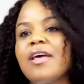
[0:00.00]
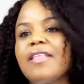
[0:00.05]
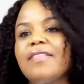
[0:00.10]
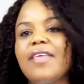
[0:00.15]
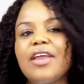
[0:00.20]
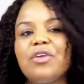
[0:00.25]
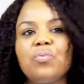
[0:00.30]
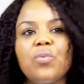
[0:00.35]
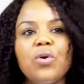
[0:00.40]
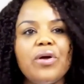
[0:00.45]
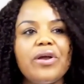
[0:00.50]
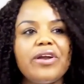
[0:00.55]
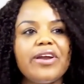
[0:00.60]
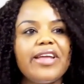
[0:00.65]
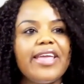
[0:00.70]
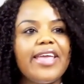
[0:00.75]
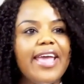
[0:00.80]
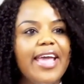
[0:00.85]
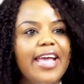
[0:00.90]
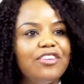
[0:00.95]
that we were
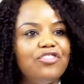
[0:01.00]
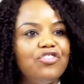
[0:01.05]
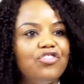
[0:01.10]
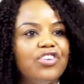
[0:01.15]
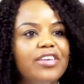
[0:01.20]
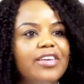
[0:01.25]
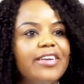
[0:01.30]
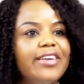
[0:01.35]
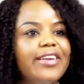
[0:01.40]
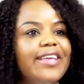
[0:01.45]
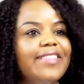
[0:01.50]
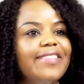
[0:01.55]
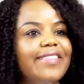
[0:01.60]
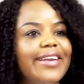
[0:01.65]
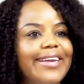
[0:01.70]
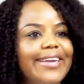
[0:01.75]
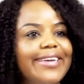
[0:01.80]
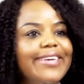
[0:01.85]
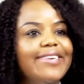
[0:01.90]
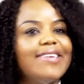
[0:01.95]
engaged in the
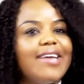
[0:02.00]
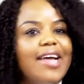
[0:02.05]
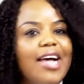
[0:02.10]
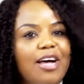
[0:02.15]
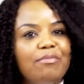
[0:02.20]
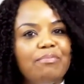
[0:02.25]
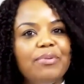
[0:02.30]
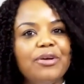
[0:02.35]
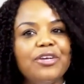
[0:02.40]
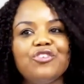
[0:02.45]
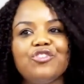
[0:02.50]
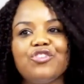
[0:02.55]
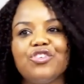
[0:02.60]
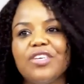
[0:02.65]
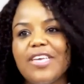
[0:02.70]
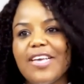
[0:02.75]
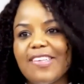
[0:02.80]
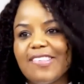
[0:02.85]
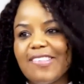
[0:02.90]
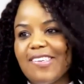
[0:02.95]
lead up to
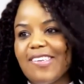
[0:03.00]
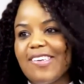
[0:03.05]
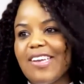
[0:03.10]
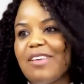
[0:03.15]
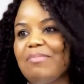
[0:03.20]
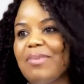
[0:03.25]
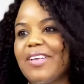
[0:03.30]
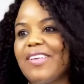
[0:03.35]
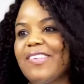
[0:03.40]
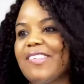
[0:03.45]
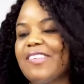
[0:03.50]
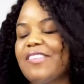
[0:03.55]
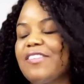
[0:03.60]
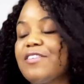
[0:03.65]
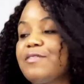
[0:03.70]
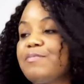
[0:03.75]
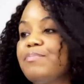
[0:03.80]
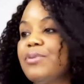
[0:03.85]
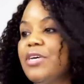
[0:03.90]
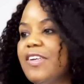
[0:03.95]
yesterday, because this
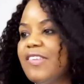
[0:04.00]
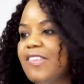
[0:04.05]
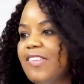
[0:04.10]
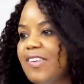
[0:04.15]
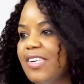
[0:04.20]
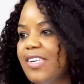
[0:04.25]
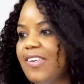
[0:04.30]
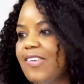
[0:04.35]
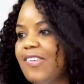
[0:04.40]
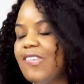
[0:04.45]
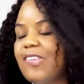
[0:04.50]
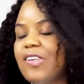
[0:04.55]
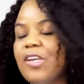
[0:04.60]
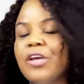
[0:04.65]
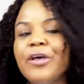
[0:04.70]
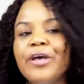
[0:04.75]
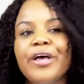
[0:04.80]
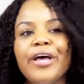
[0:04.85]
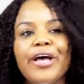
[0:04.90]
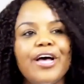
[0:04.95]
is pertinent
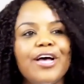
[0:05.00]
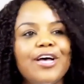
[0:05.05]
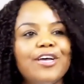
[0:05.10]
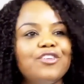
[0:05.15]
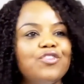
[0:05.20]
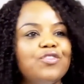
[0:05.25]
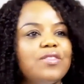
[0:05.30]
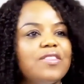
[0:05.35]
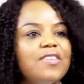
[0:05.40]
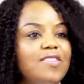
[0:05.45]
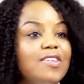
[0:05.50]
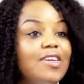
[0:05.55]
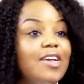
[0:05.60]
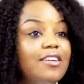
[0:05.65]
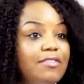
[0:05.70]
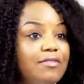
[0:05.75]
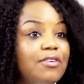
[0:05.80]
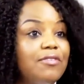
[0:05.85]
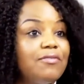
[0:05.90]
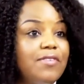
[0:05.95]
to the
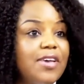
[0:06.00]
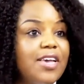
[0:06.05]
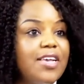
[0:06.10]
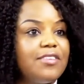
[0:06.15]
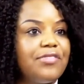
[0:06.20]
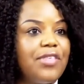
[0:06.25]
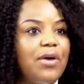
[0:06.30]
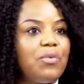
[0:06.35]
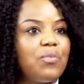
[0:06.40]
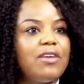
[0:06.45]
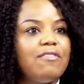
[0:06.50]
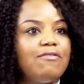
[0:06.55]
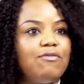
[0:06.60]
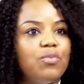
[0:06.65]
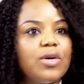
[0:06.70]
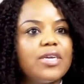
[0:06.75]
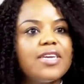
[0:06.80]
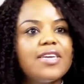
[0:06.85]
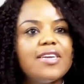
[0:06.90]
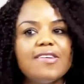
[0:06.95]
state of affairs that we've
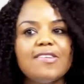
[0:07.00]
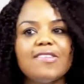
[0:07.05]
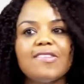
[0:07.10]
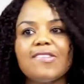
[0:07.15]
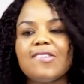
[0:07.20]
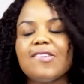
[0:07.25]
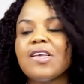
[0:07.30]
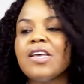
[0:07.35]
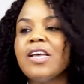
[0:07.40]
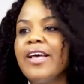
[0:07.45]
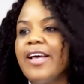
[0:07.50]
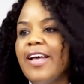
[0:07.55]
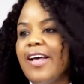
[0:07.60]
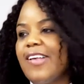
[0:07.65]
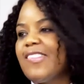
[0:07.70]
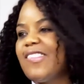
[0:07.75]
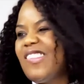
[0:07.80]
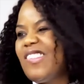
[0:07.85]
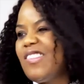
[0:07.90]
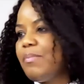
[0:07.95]
witnessed
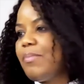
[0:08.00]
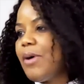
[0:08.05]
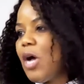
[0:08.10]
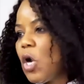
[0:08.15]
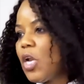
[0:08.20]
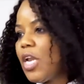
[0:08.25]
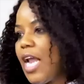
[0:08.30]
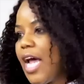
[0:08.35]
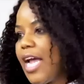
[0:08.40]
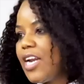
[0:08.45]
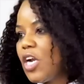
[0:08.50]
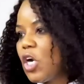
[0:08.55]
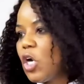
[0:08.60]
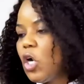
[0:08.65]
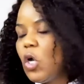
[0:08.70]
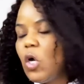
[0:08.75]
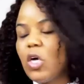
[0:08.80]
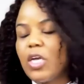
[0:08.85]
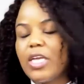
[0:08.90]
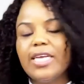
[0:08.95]
since about 9
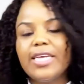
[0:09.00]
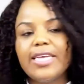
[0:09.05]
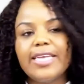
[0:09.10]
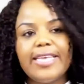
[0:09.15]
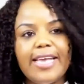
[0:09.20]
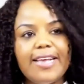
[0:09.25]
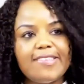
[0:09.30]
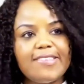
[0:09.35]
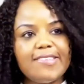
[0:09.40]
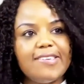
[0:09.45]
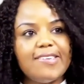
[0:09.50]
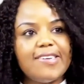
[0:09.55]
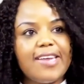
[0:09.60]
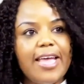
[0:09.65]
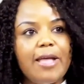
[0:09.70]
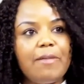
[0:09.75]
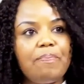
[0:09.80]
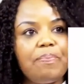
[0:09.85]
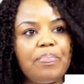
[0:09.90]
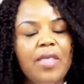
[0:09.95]
o'clock
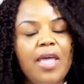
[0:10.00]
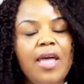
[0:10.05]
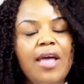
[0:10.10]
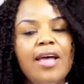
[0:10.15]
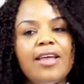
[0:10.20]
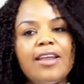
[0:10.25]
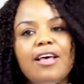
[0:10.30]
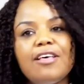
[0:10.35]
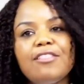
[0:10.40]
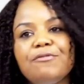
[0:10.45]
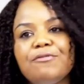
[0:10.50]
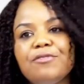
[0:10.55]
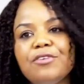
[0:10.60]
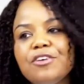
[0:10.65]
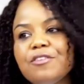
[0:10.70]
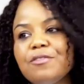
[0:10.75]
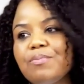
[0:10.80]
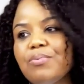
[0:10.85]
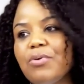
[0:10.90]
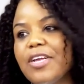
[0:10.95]
yesterday. Now, the
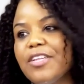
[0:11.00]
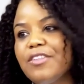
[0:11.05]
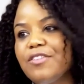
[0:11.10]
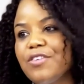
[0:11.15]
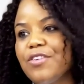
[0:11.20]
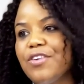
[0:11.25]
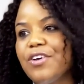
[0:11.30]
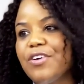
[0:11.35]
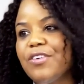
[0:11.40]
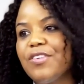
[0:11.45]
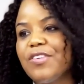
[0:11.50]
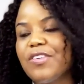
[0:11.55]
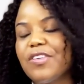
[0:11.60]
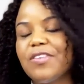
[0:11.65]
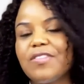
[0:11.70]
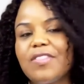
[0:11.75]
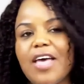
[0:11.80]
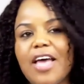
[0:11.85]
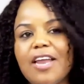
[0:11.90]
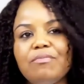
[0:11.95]
first point to note is
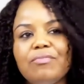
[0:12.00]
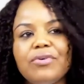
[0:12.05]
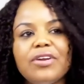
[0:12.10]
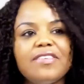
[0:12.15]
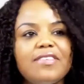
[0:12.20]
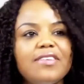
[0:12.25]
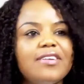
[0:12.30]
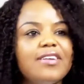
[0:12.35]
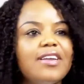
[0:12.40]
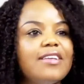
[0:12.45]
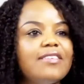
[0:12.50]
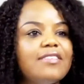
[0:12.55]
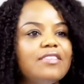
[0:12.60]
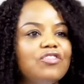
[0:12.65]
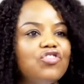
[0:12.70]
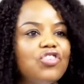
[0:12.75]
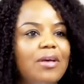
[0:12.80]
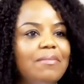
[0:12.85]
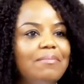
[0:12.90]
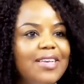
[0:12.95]
that President Nelson
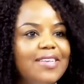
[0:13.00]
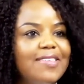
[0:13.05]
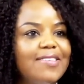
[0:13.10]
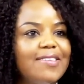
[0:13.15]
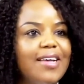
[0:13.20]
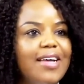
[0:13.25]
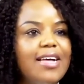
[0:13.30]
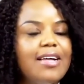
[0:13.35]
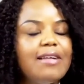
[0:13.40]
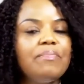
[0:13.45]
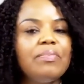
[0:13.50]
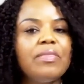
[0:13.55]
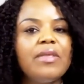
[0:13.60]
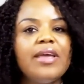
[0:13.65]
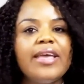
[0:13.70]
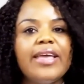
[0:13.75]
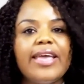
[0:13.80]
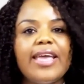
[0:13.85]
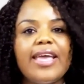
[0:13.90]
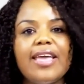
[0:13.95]
Chamisa,
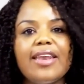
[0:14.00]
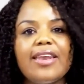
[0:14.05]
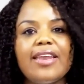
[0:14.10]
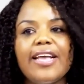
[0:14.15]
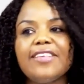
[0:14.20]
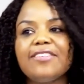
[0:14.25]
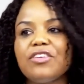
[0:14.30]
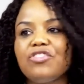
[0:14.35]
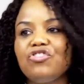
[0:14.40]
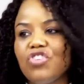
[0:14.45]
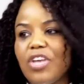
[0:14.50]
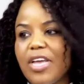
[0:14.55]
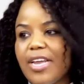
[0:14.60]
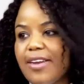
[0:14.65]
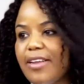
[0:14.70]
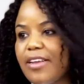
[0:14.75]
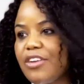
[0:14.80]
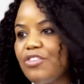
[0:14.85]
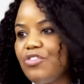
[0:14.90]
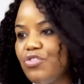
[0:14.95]
in his
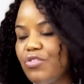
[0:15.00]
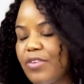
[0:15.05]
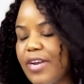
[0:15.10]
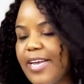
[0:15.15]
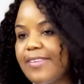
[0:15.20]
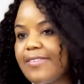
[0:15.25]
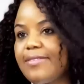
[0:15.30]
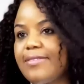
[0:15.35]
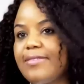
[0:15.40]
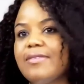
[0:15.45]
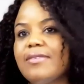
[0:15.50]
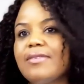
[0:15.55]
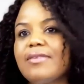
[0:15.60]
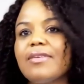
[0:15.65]
agenda address